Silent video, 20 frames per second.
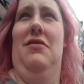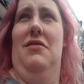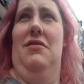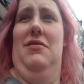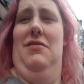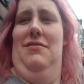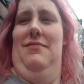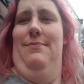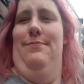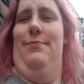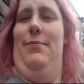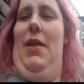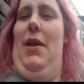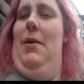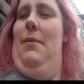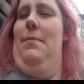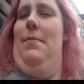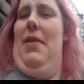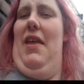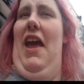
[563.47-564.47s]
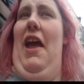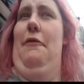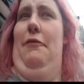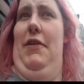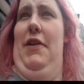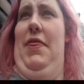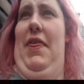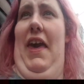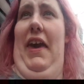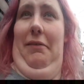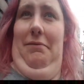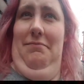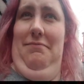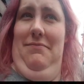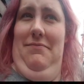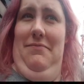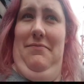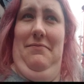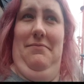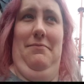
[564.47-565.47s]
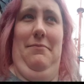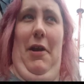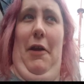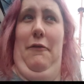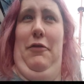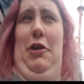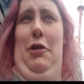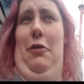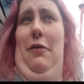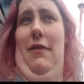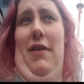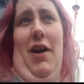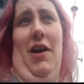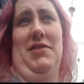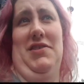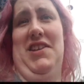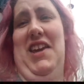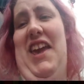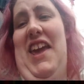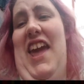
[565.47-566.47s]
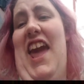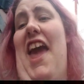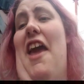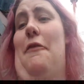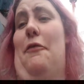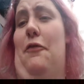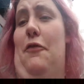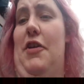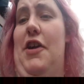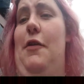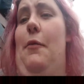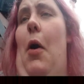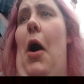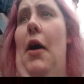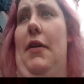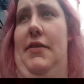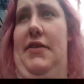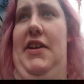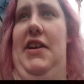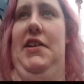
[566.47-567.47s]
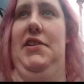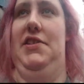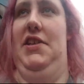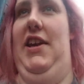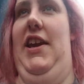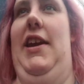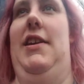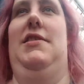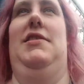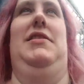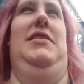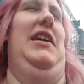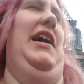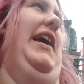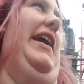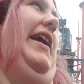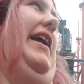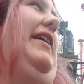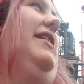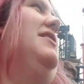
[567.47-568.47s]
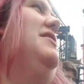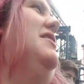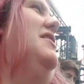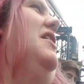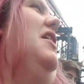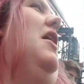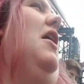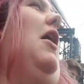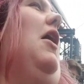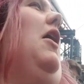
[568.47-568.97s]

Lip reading: and everything, every university, everyone is here today.